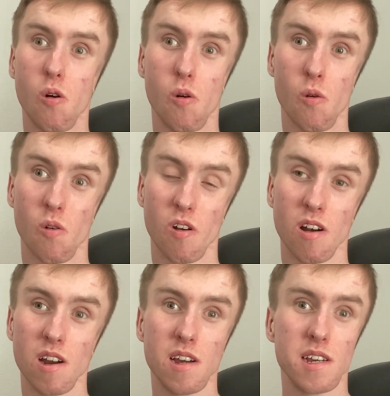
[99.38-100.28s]

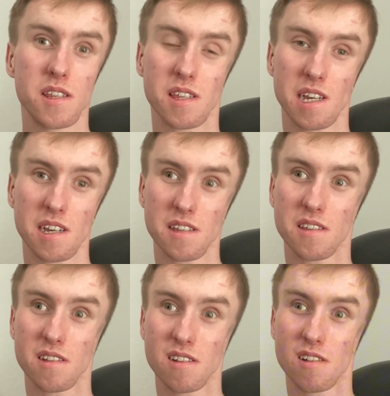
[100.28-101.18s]
or
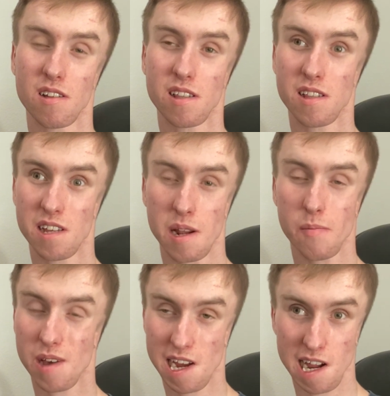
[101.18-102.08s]
things just didn't
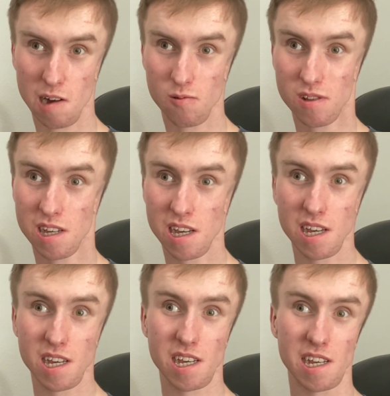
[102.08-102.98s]
pan out
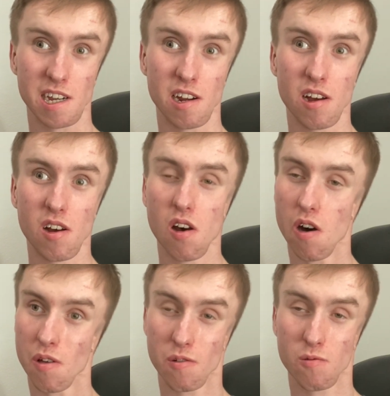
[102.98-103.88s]
in
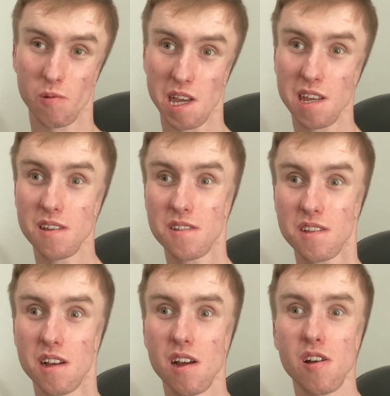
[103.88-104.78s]
other
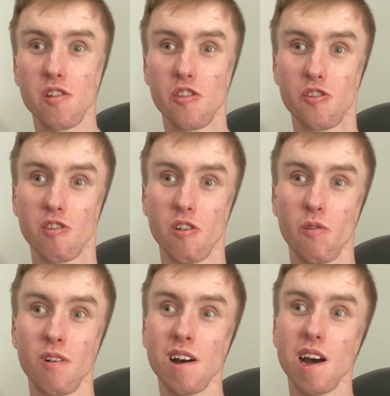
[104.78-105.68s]
ways.
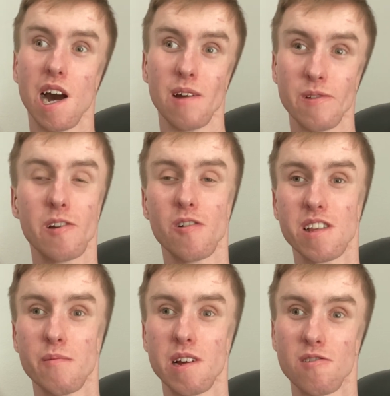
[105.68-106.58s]
So I really like
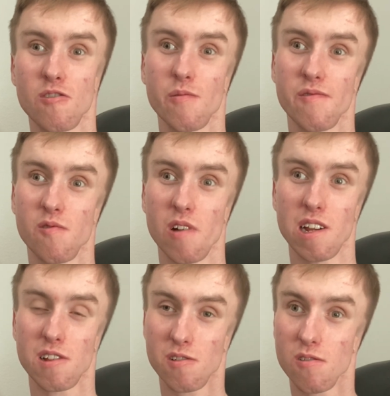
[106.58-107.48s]
to make sure before I
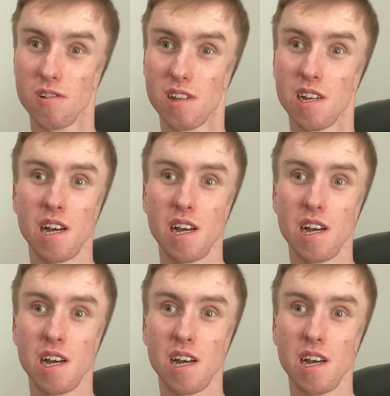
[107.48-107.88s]
start